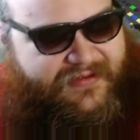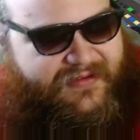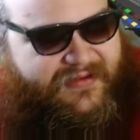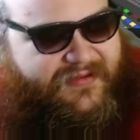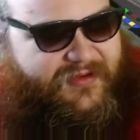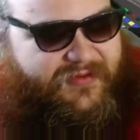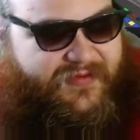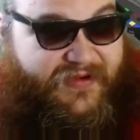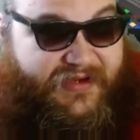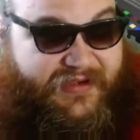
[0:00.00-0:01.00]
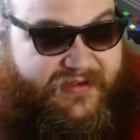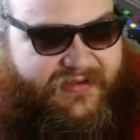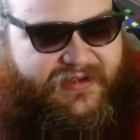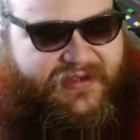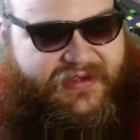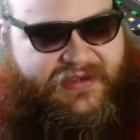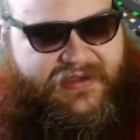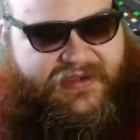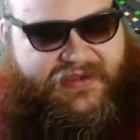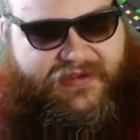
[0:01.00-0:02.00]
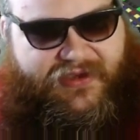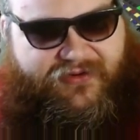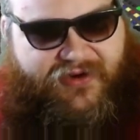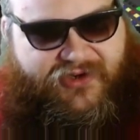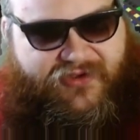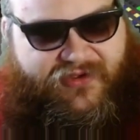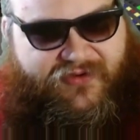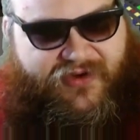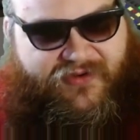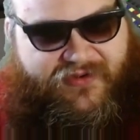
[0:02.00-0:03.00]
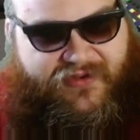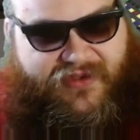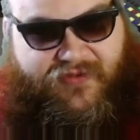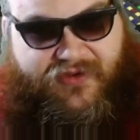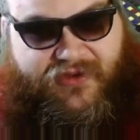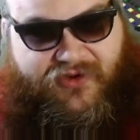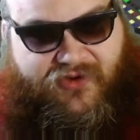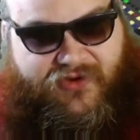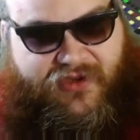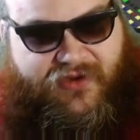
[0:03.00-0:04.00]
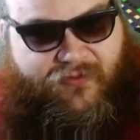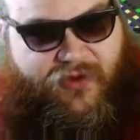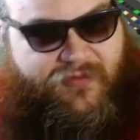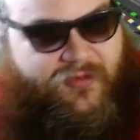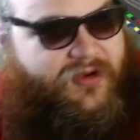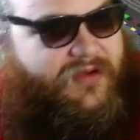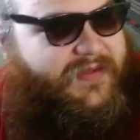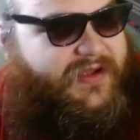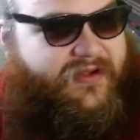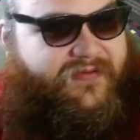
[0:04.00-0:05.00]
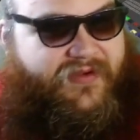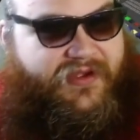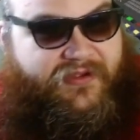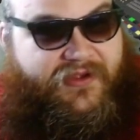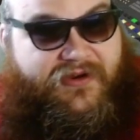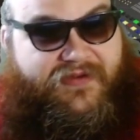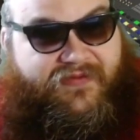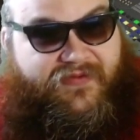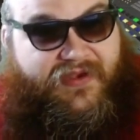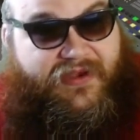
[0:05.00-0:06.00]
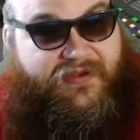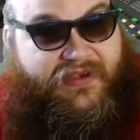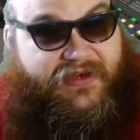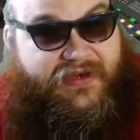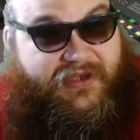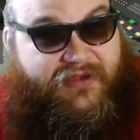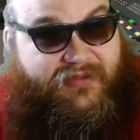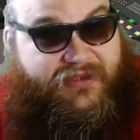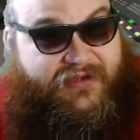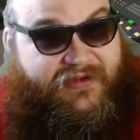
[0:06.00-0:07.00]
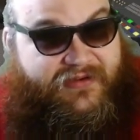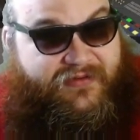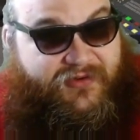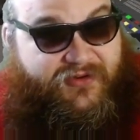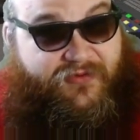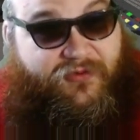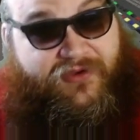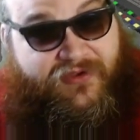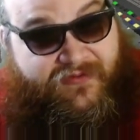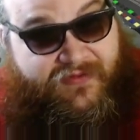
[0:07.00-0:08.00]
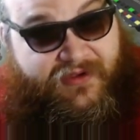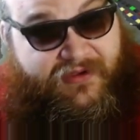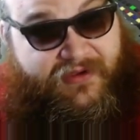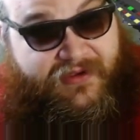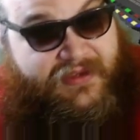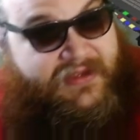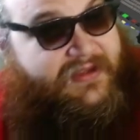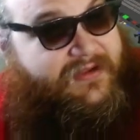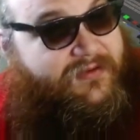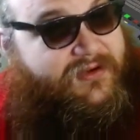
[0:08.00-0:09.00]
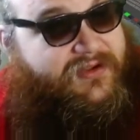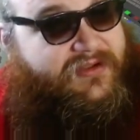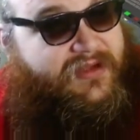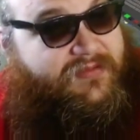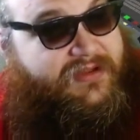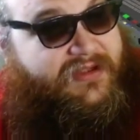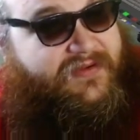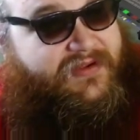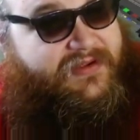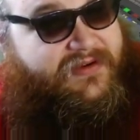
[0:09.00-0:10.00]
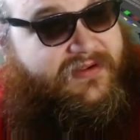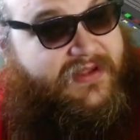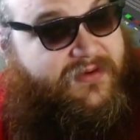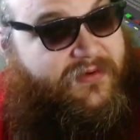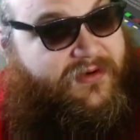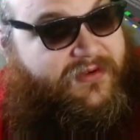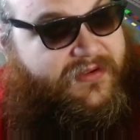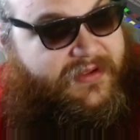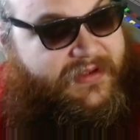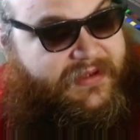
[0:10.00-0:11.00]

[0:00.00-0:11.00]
It was funny. They crash the Cerritos in the simulation, and womp womp, they all fail. They don't even fail, they get incomplete, which is worse than failing, which I believe is their exact words.